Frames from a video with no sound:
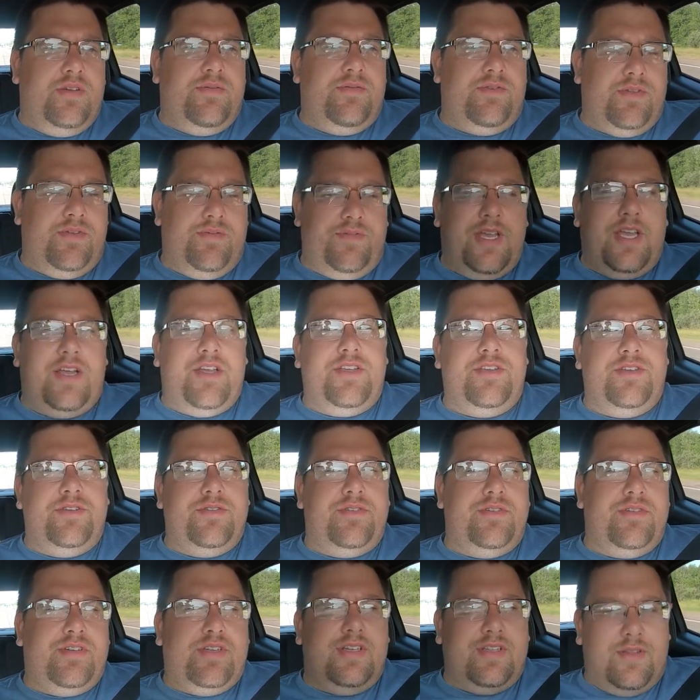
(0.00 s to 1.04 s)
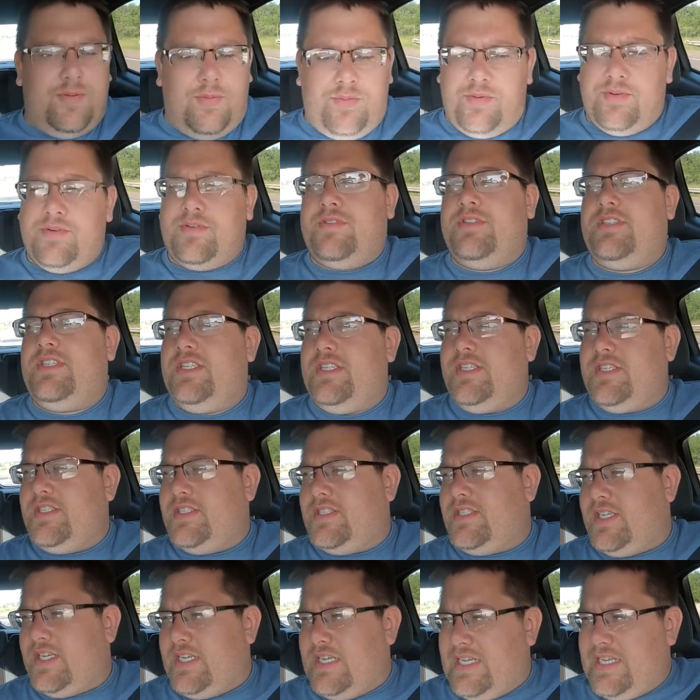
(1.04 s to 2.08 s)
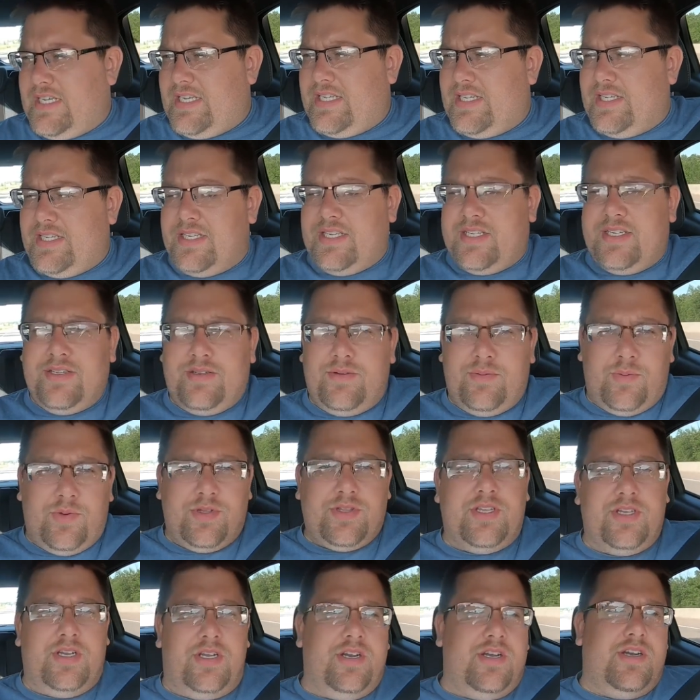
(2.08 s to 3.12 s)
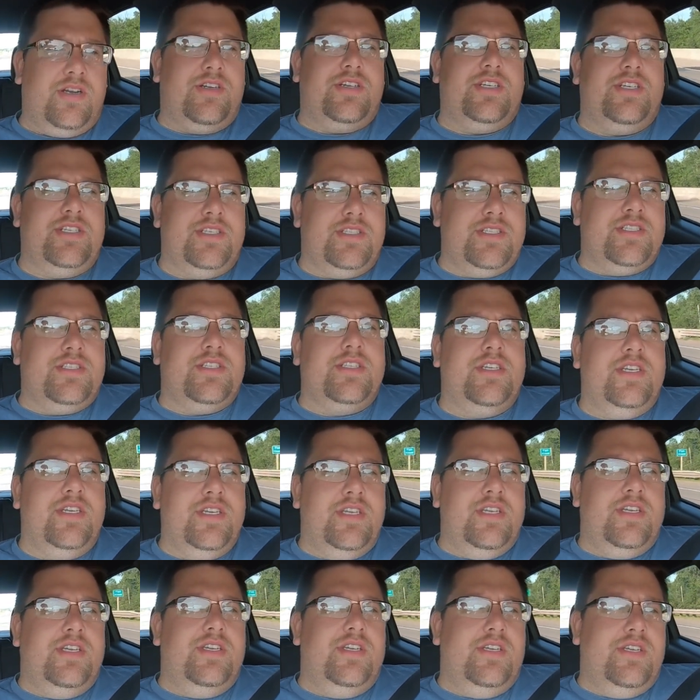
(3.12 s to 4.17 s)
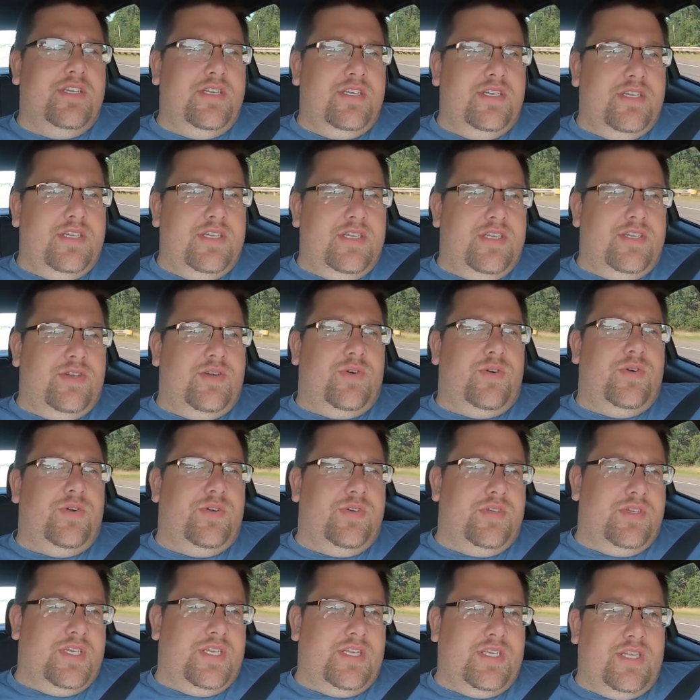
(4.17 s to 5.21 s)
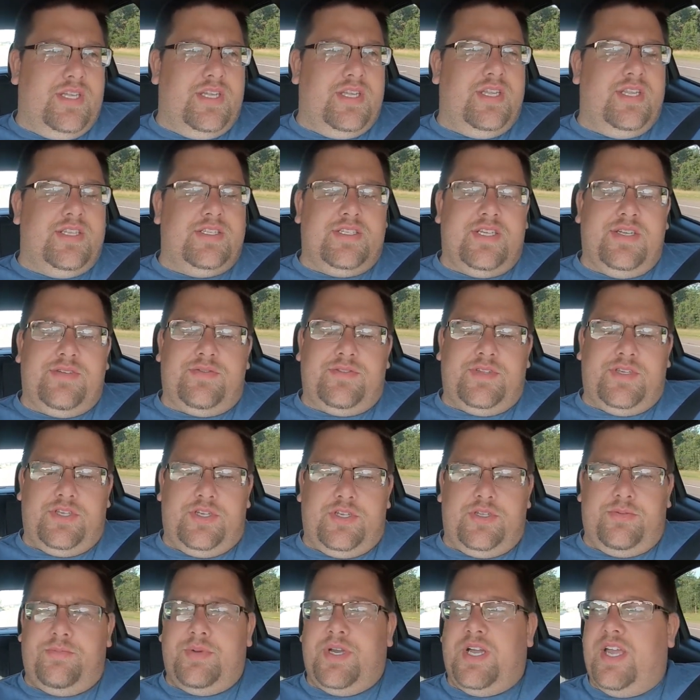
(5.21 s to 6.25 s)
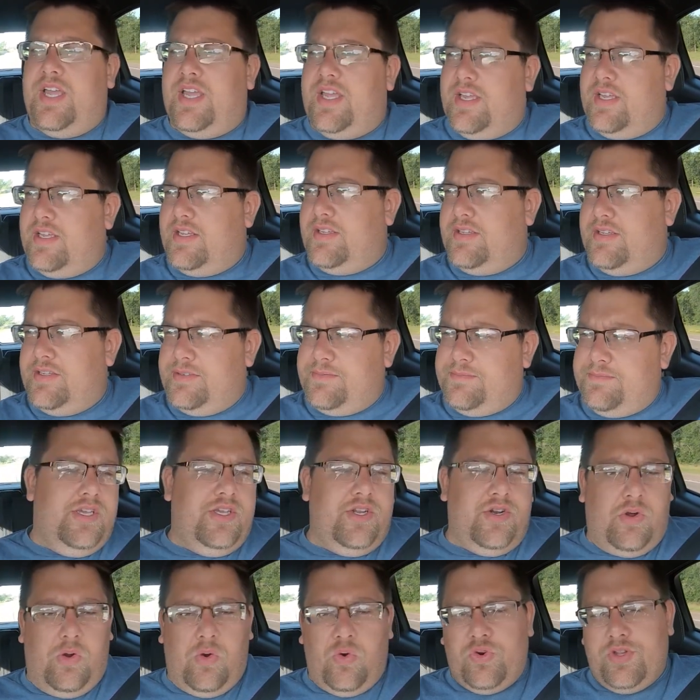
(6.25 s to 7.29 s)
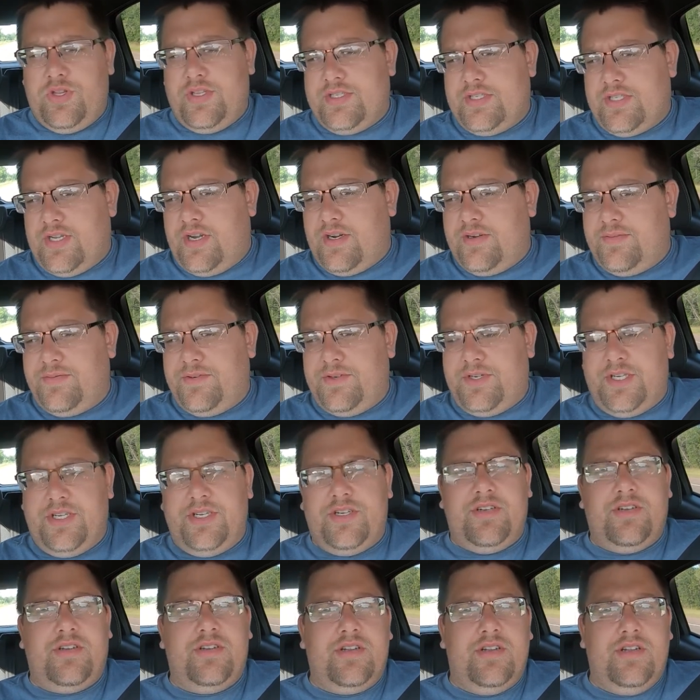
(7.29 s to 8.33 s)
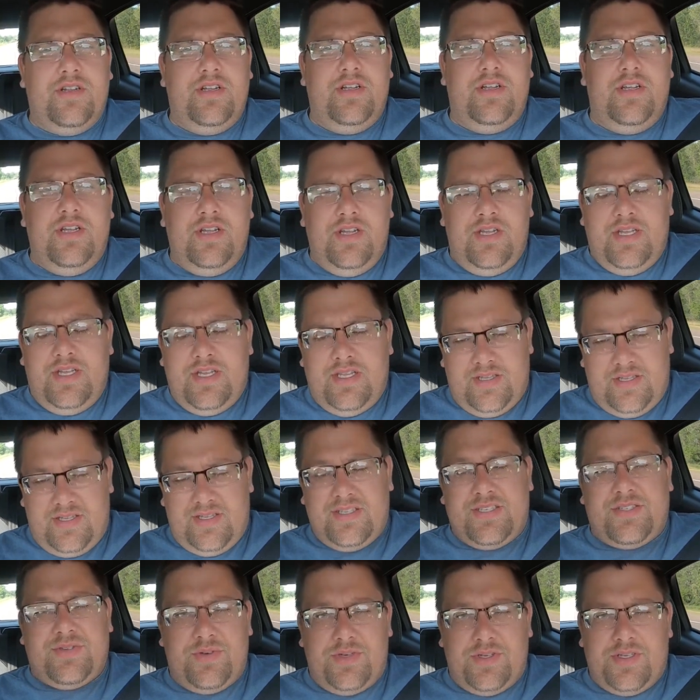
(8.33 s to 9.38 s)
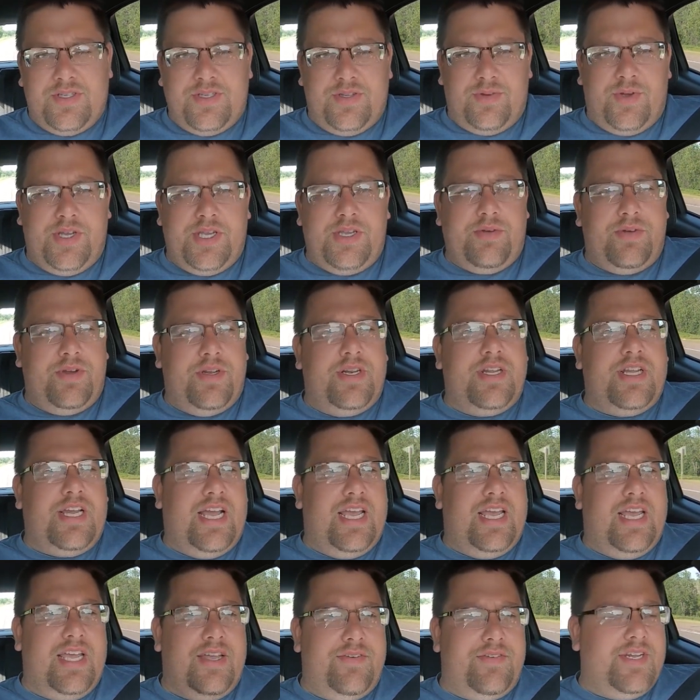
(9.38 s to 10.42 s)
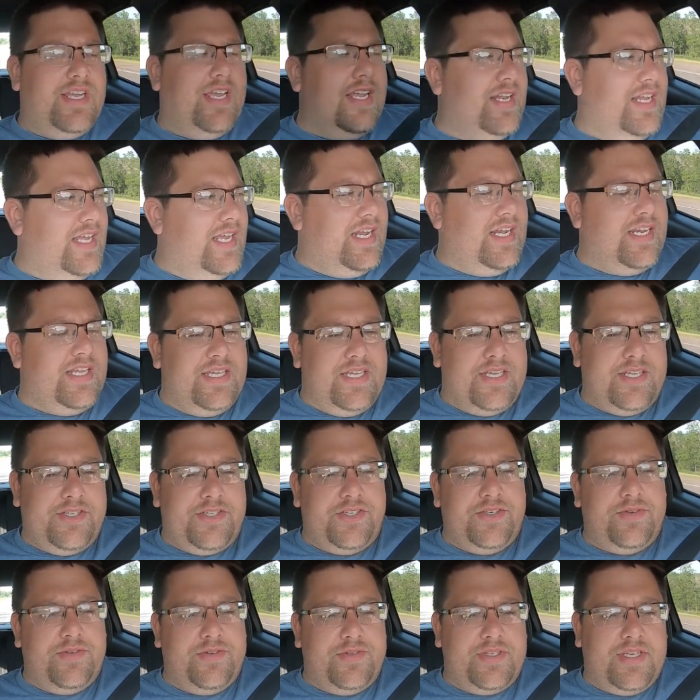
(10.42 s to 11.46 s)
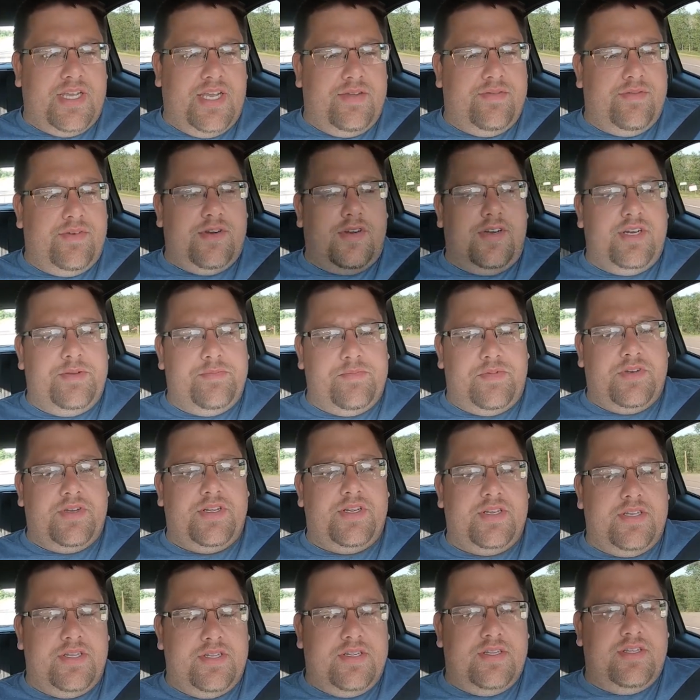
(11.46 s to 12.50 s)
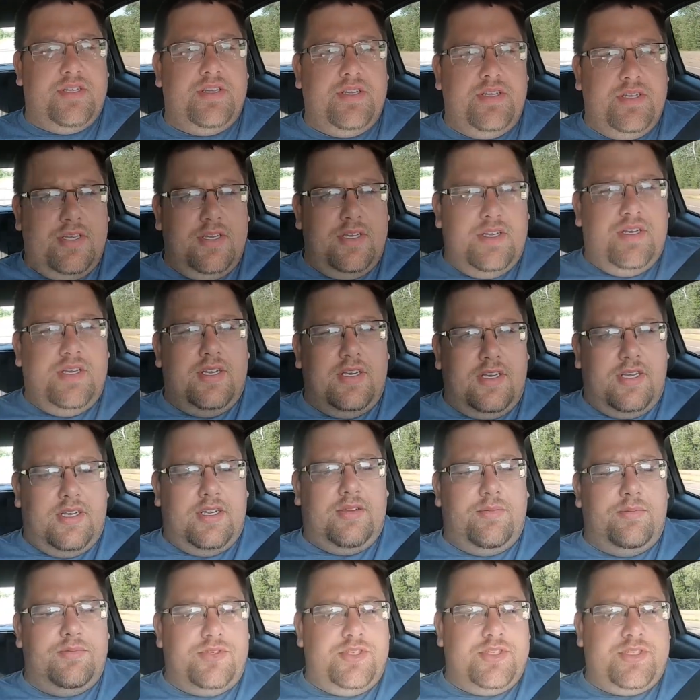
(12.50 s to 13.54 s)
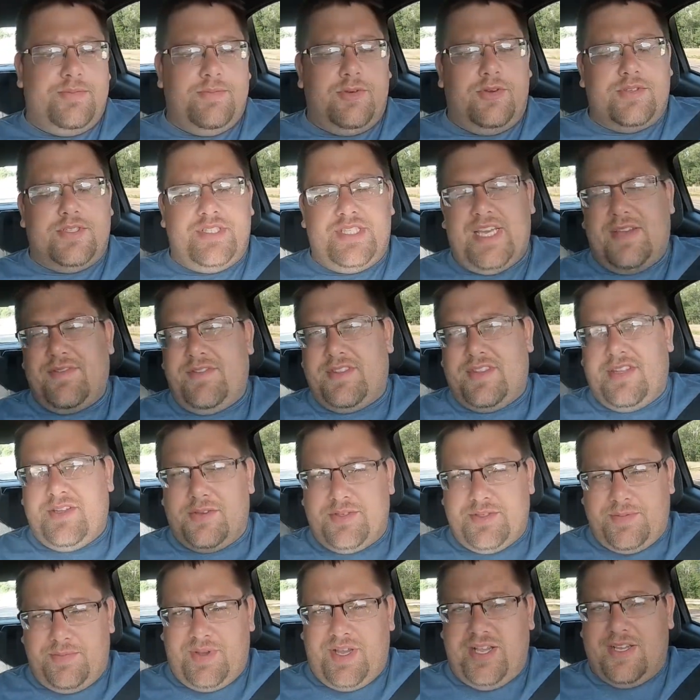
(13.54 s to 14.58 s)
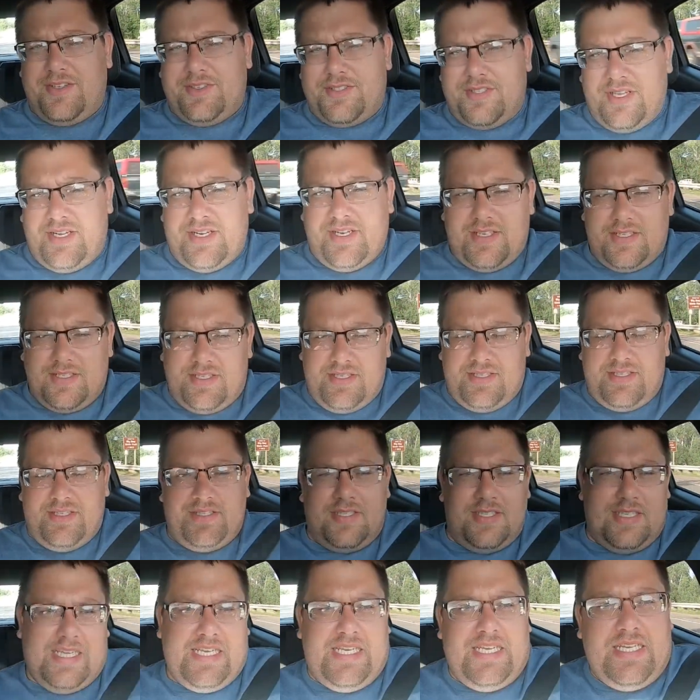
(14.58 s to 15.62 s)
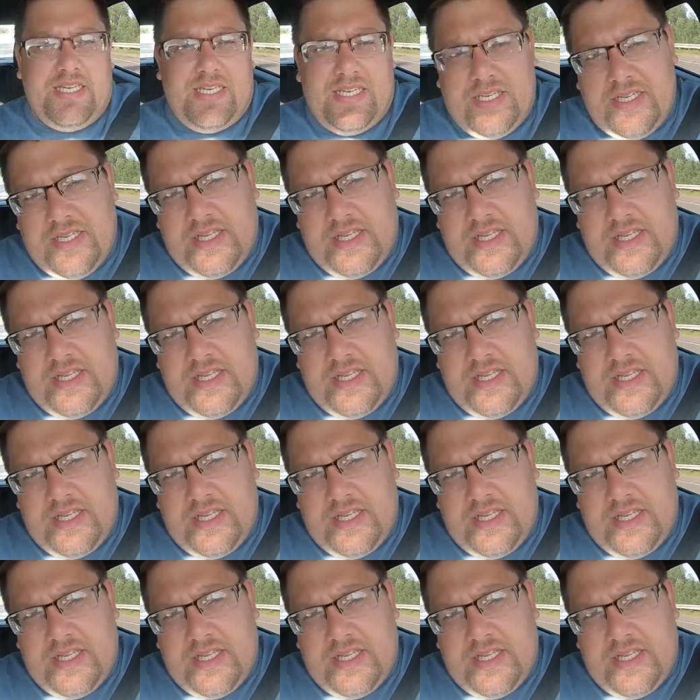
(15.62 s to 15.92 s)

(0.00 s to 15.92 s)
for the value and the warranties and what the car is, you know, it's definitely a good buy. You know, owning this car for a year, this one, the white one, I haven't had any issues. I've already put just about 7,000 miles on it to this date,